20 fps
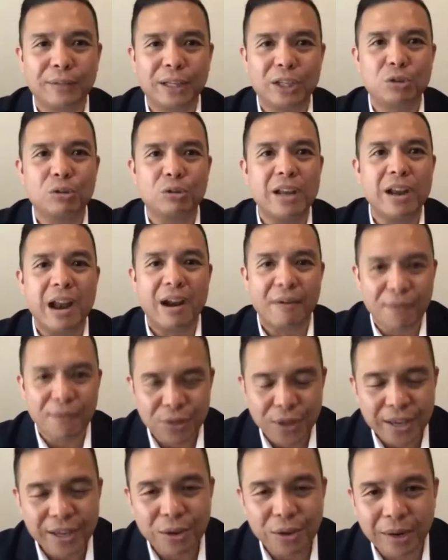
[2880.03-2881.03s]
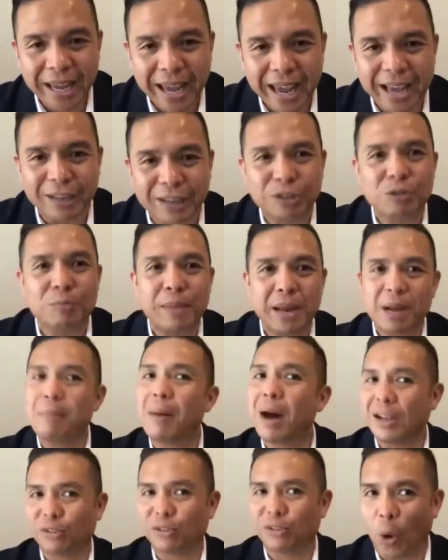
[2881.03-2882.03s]
that you did everything you can to
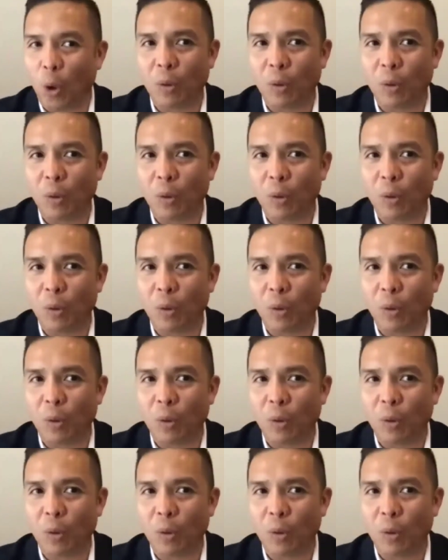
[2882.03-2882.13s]
minimize all